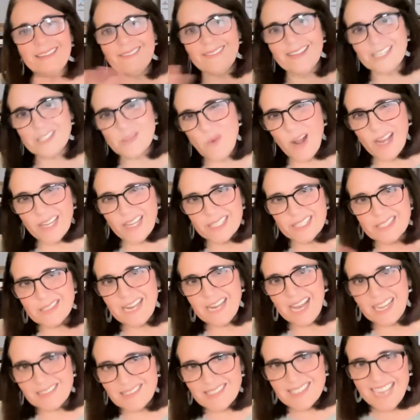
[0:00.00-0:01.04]
that's why it's
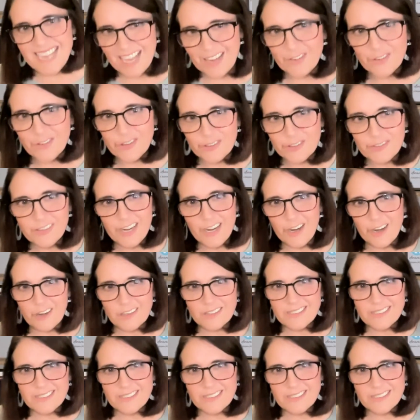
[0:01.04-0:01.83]
not standard of care.